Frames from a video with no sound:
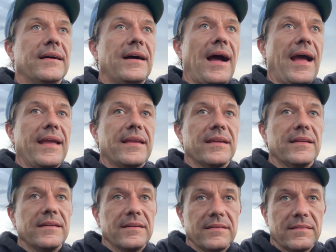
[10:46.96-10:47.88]
I
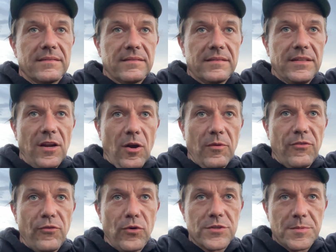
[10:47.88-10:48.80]
can, you know,
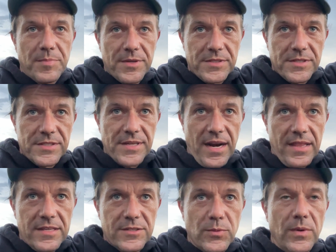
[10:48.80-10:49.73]
force the pistons out of
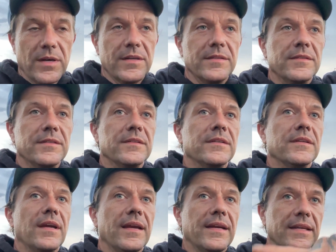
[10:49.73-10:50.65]
this one
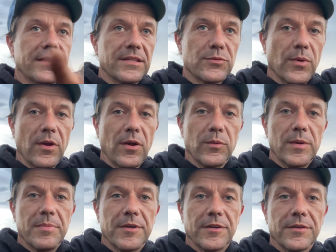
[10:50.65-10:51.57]
and get this one all
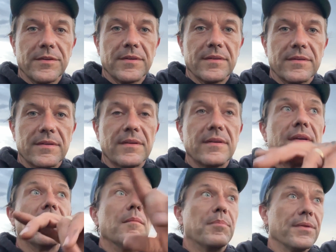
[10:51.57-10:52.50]
rebuilt
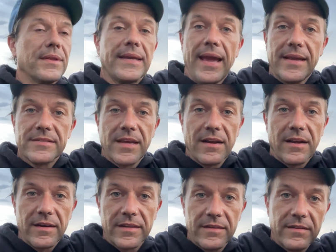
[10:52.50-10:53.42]
and put the gas head
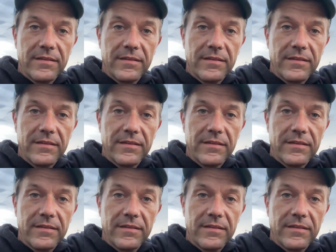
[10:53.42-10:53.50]
on it.